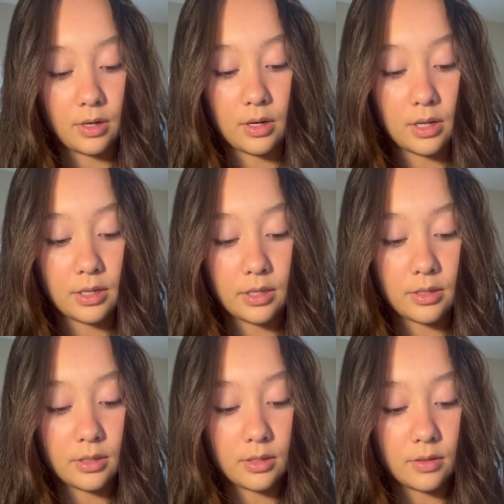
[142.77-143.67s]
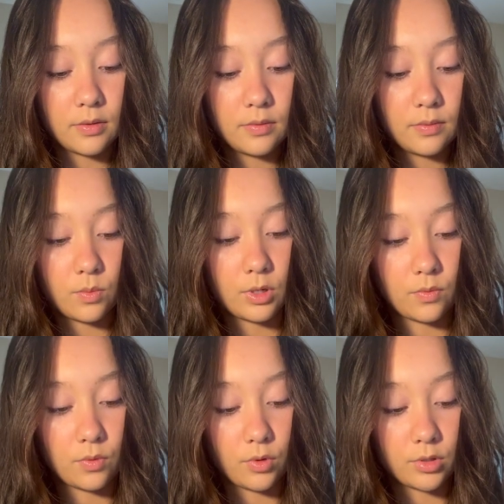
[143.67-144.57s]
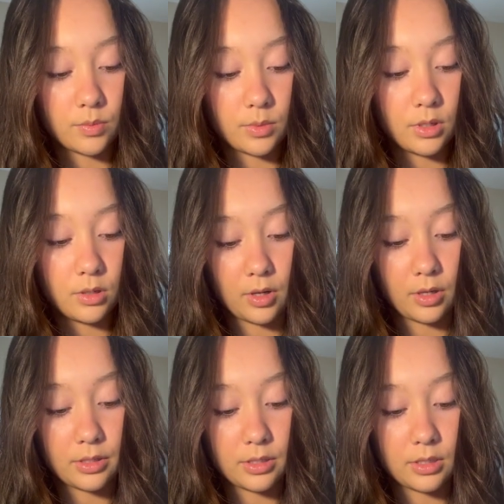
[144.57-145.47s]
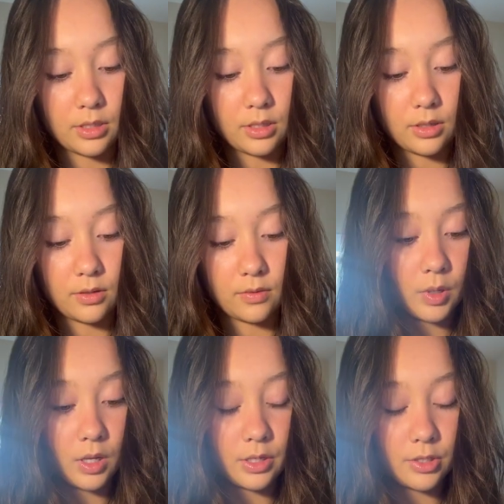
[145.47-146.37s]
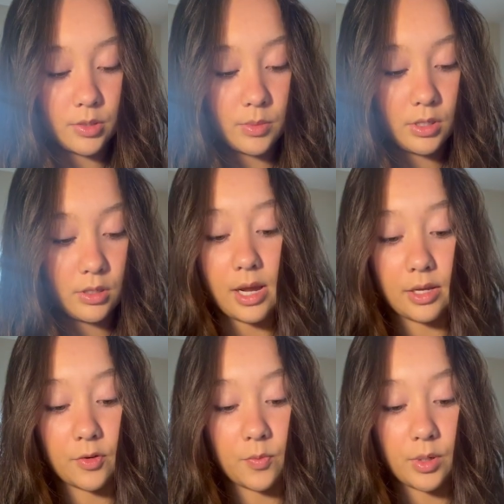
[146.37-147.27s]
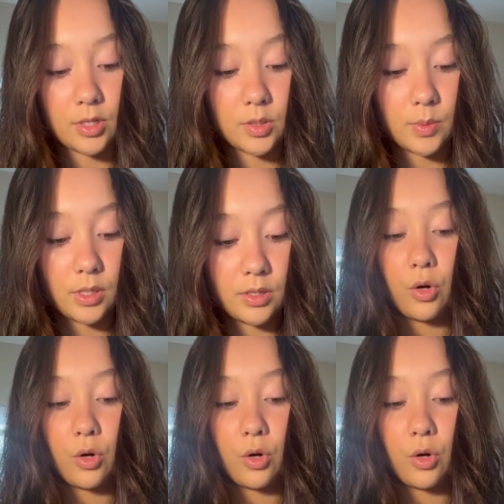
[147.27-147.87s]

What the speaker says: negative reinforcement, positive punishment, negative punishment.